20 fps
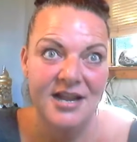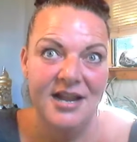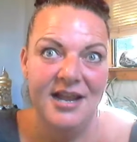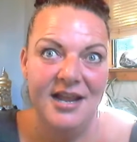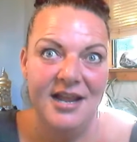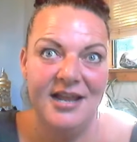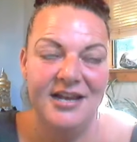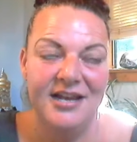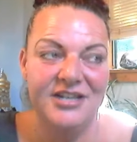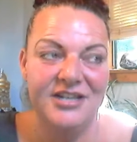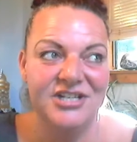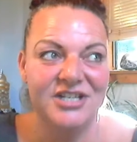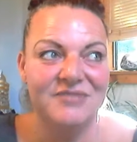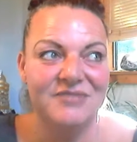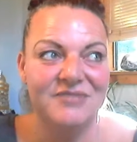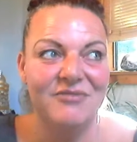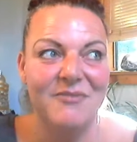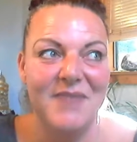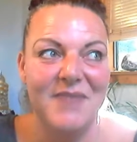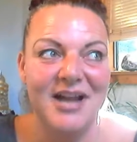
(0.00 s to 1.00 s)
And it
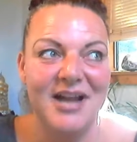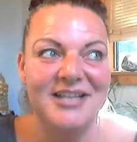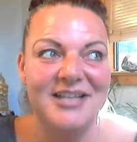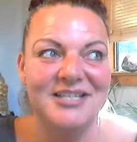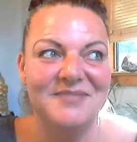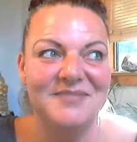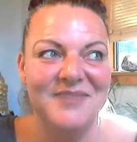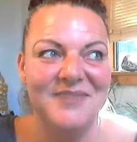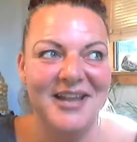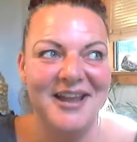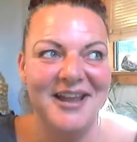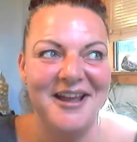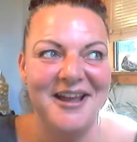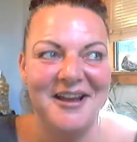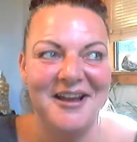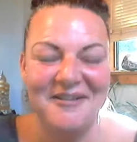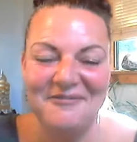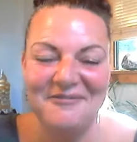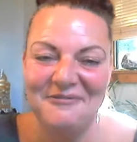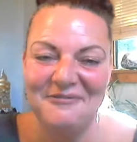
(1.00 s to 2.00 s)
just reminds me
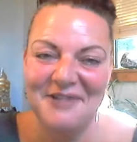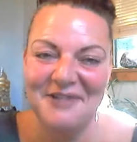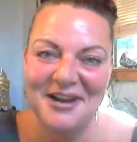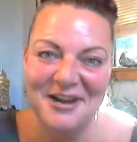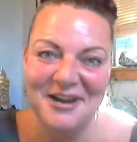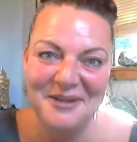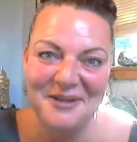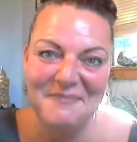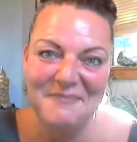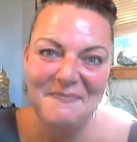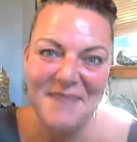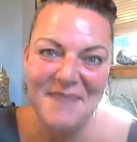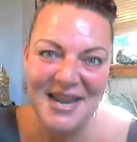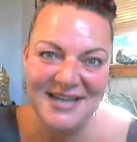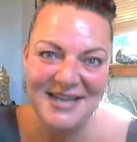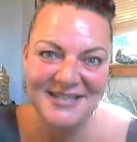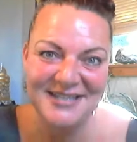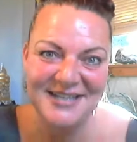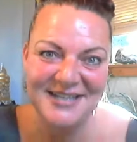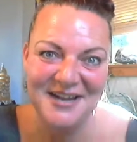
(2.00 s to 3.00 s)
of what an
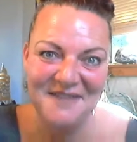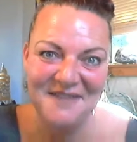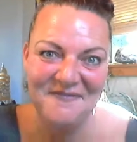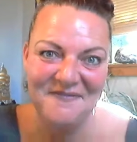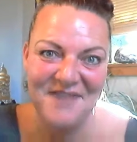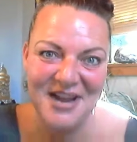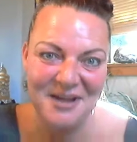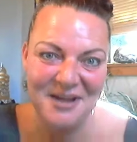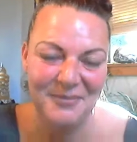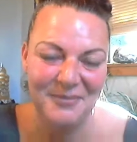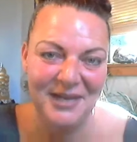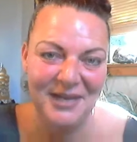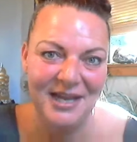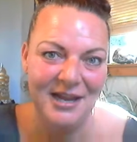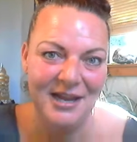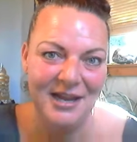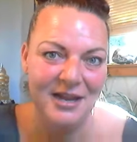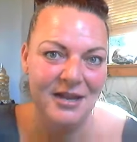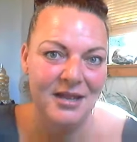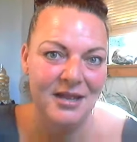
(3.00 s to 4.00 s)
amazing
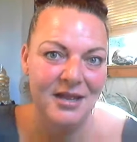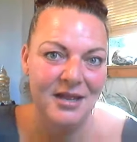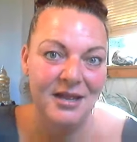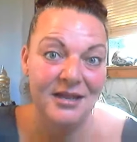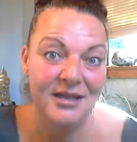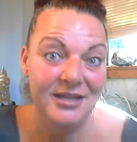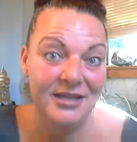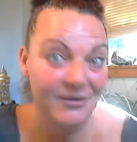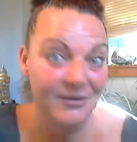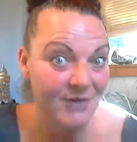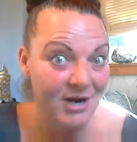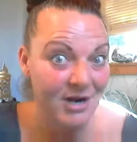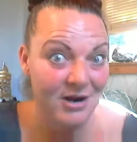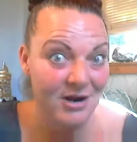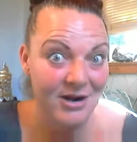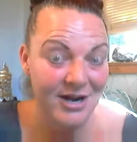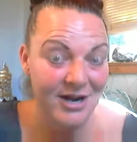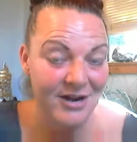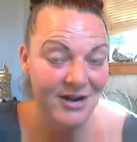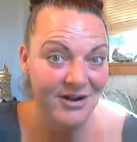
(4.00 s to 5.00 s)
family that we
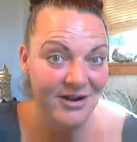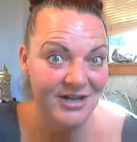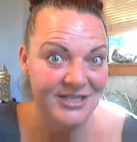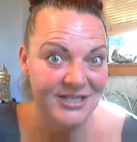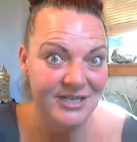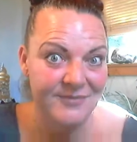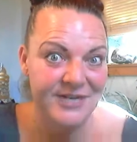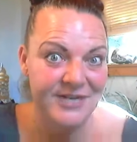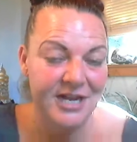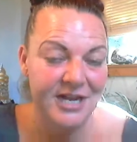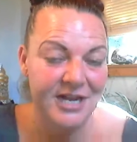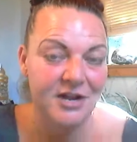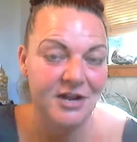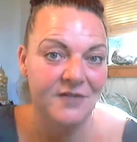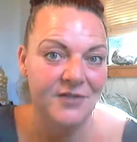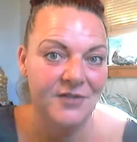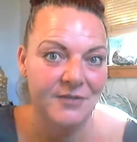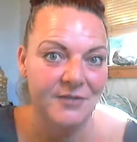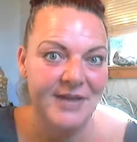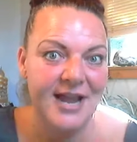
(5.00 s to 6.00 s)
are here in Team
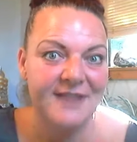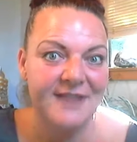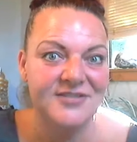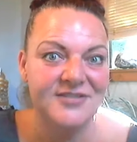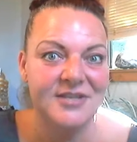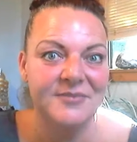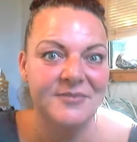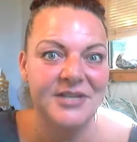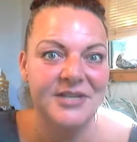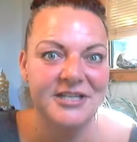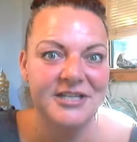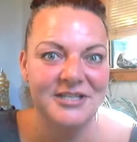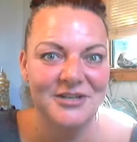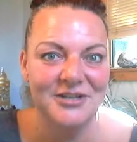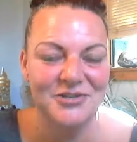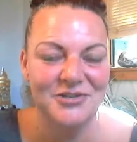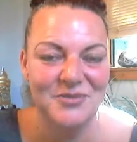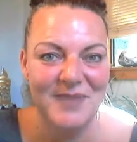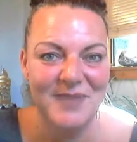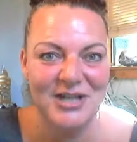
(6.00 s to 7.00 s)
Takeover, that we have something
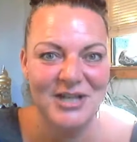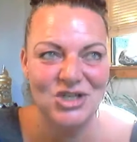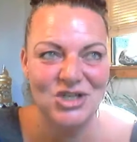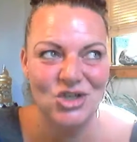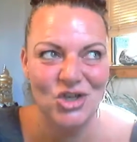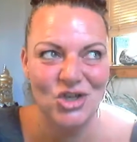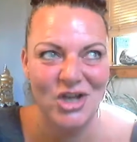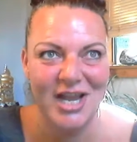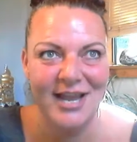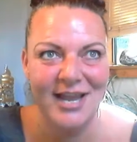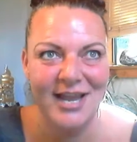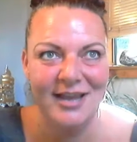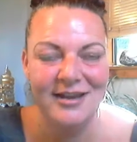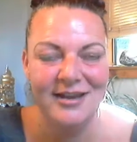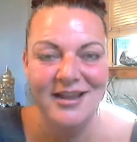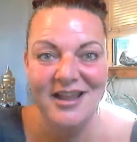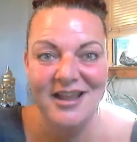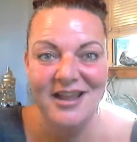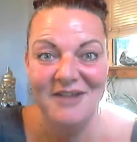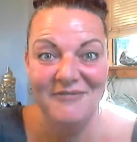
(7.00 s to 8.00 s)
so special,
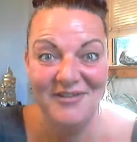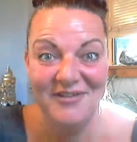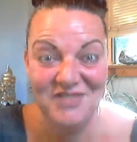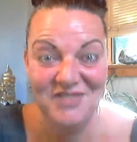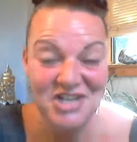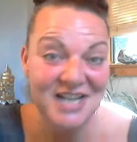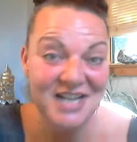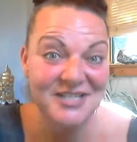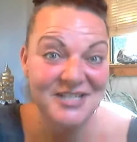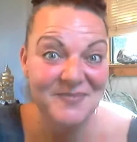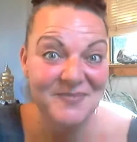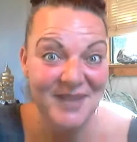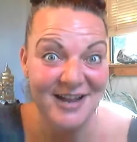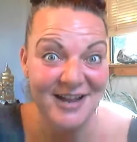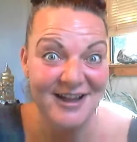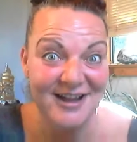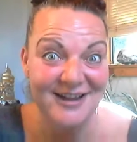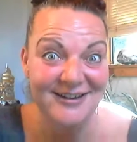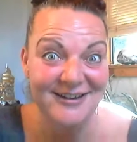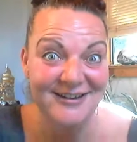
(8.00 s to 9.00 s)
and we've just
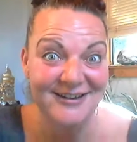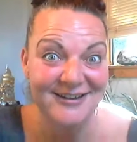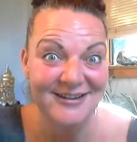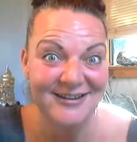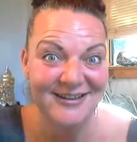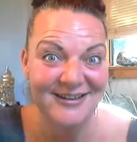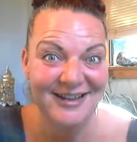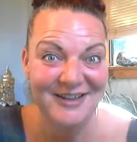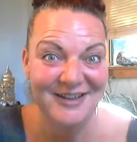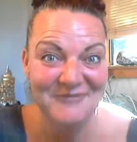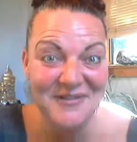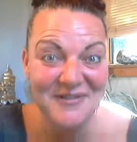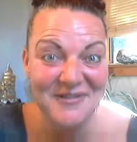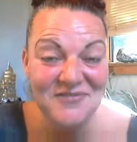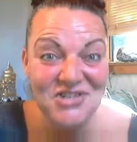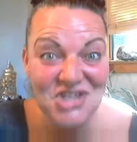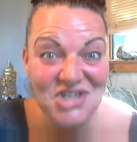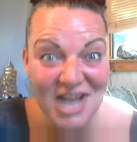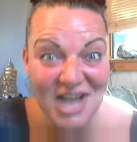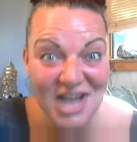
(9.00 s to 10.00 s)
begun. Like,
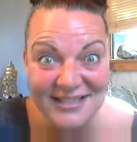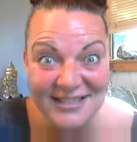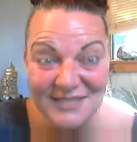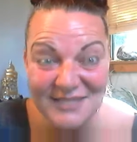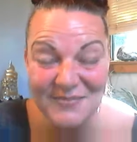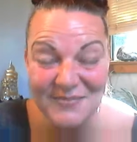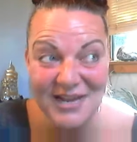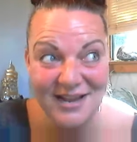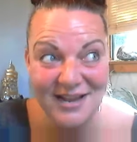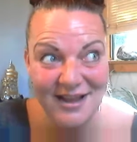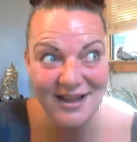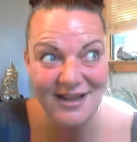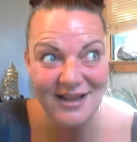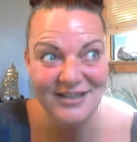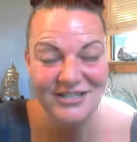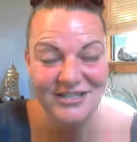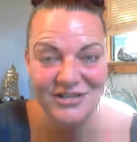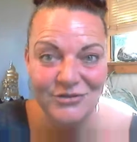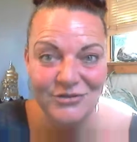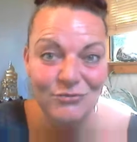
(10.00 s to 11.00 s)
we've just
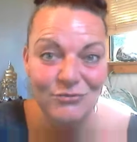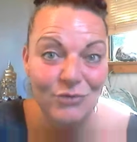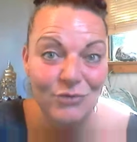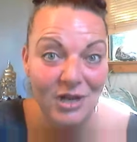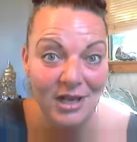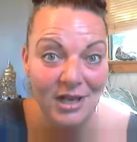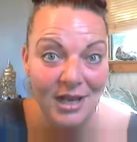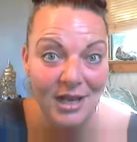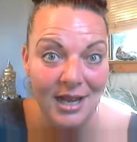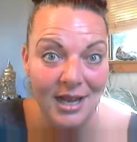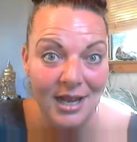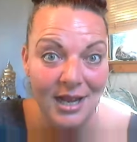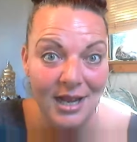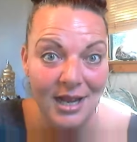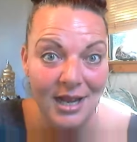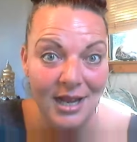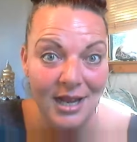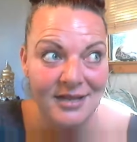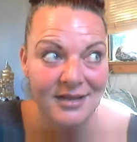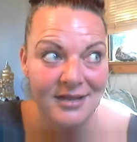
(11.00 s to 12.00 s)
begun. Do you
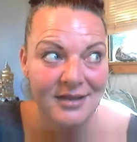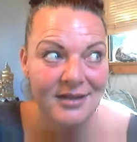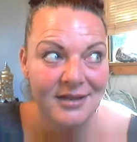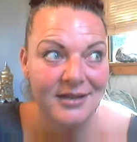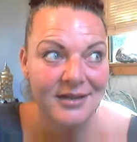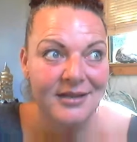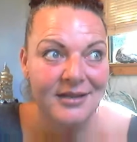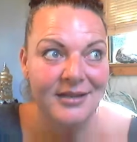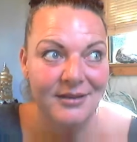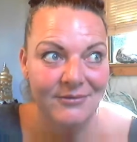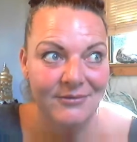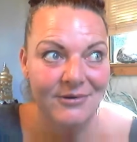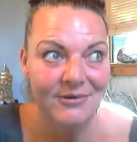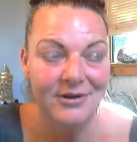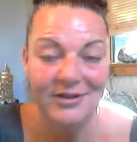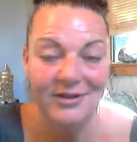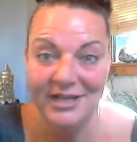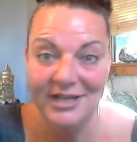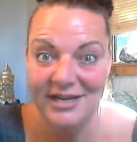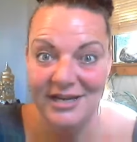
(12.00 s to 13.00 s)
realize
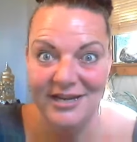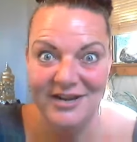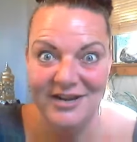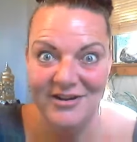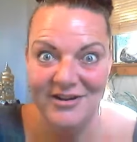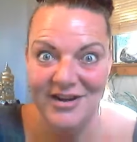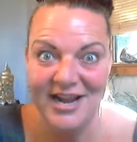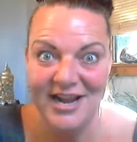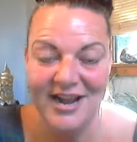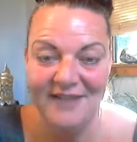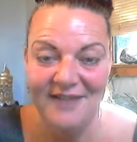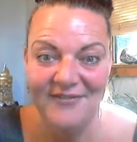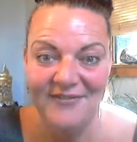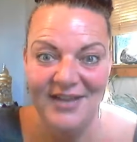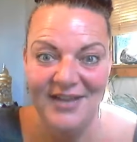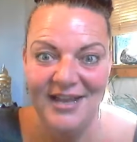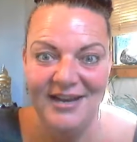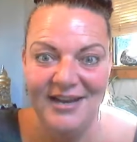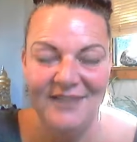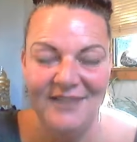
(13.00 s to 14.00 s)
that we're only a year and a
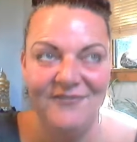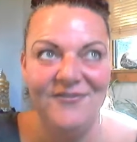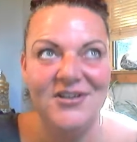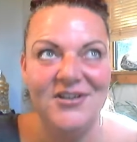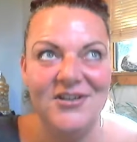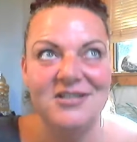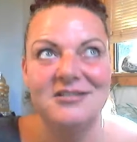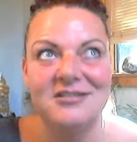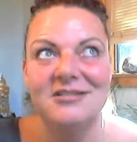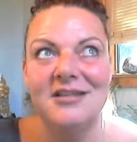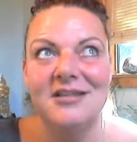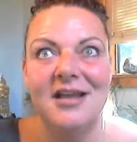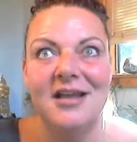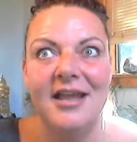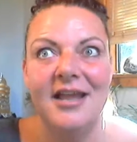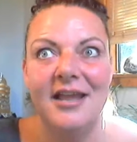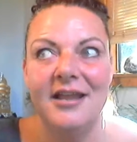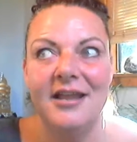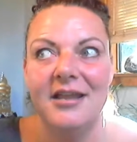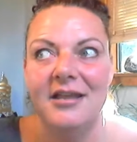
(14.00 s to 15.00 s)
half in? It feels
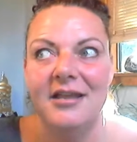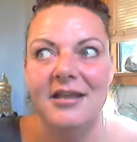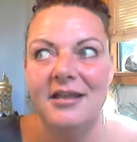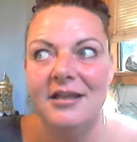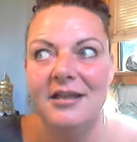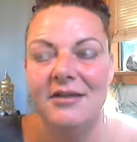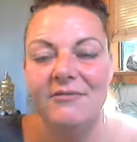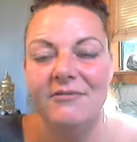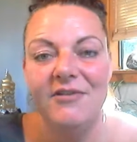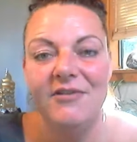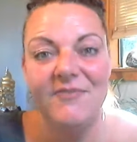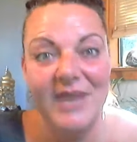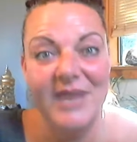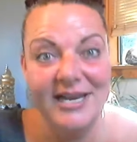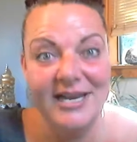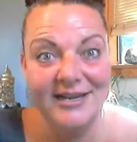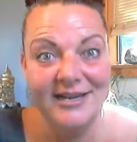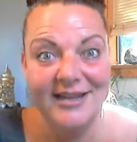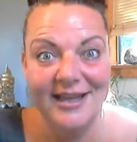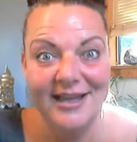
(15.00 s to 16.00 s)
like we've
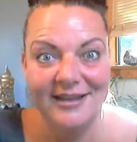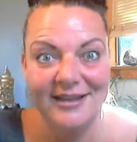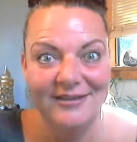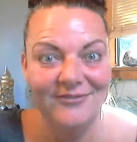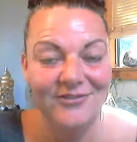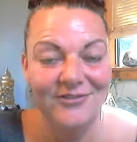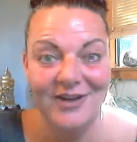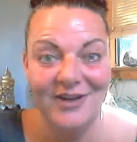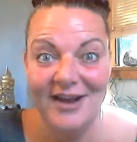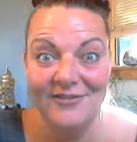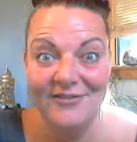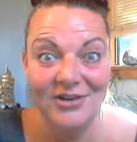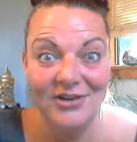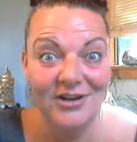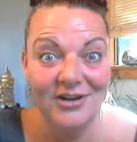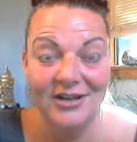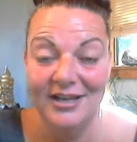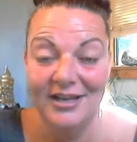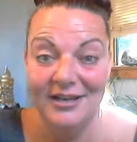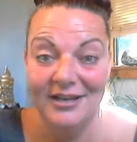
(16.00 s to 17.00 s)
been together
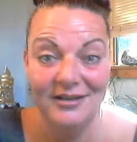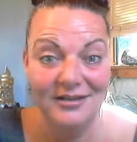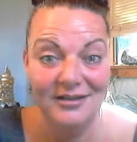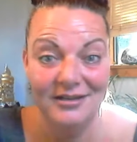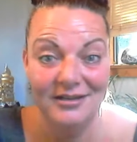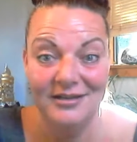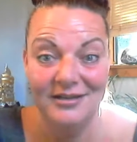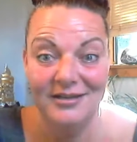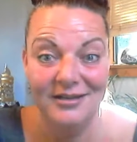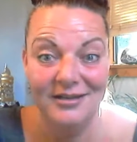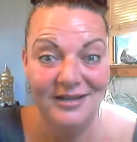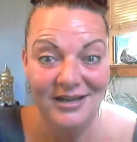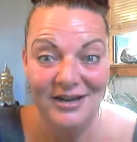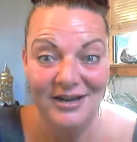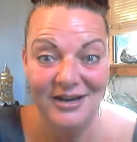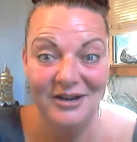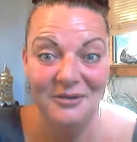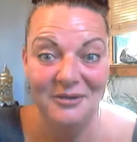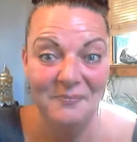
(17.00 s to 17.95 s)
forever. You know,